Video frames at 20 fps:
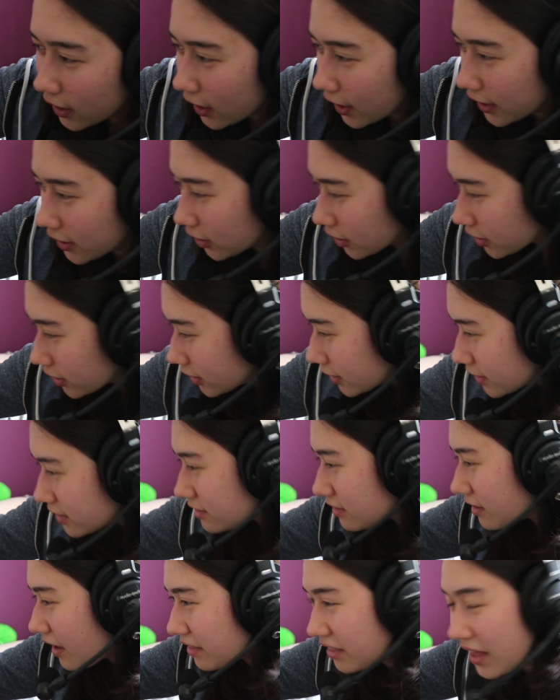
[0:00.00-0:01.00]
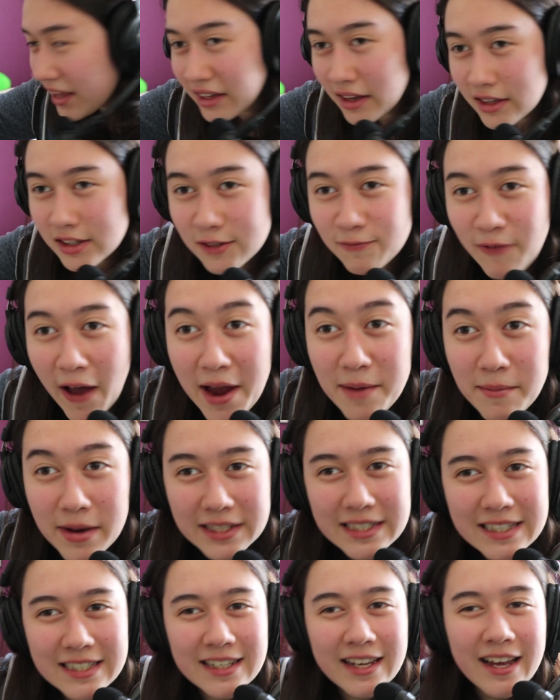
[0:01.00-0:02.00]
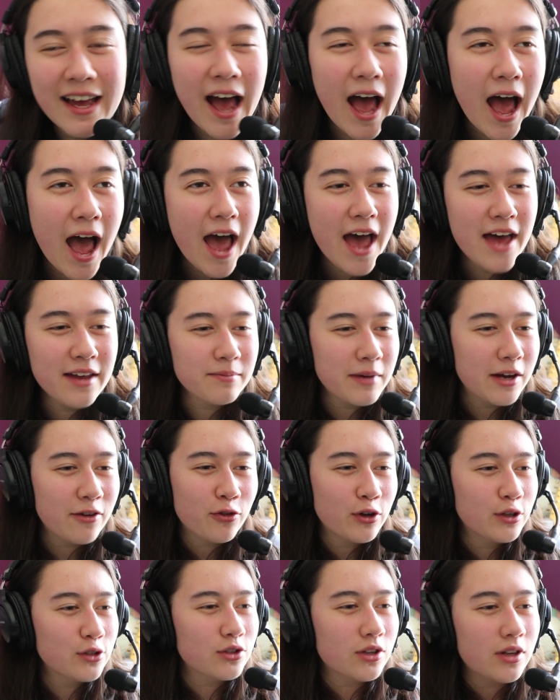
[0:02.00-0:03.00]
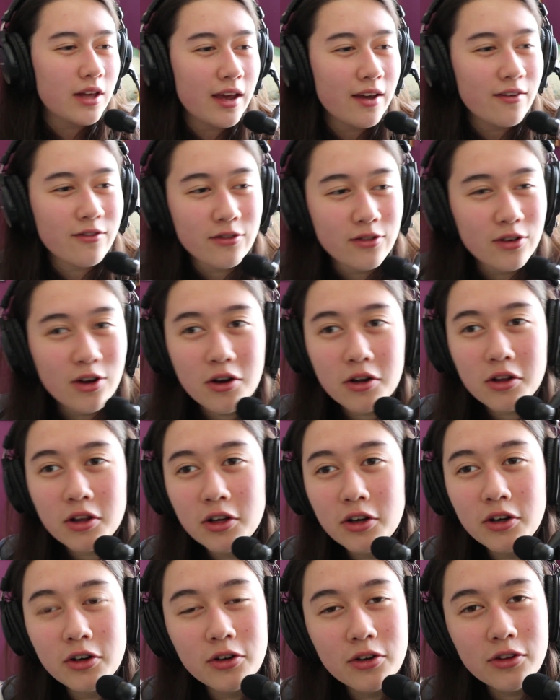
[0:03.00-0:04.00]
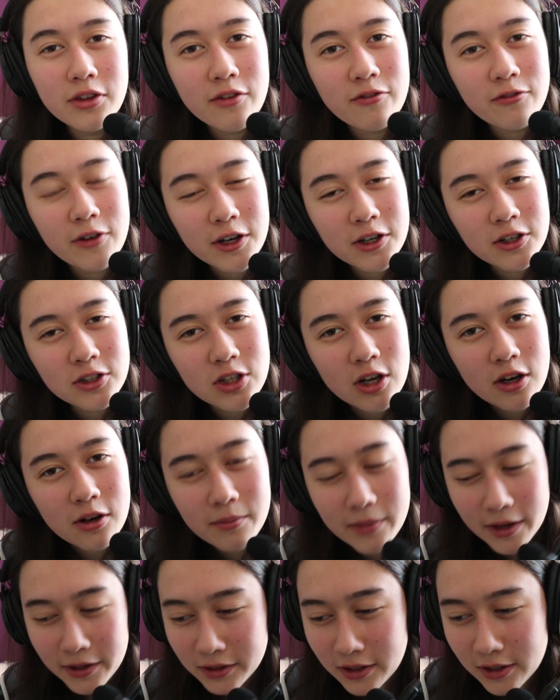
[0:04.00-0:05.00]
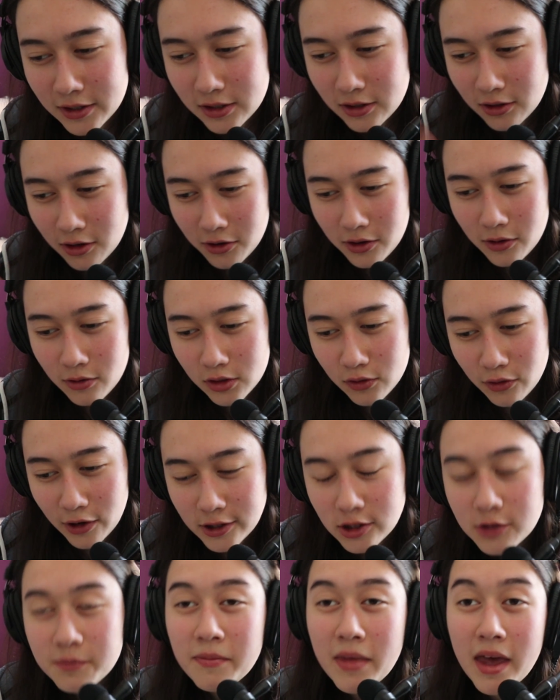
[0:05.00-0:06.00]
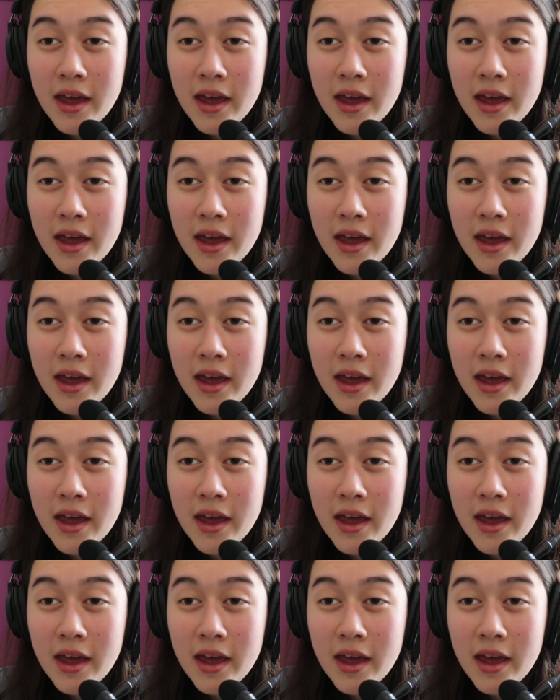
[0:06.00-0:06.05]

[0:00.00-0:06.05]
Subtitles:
hey, look, that kid's famous. And my friends were like, I have no clue who the fuck you're talking about, because, you know, he was French.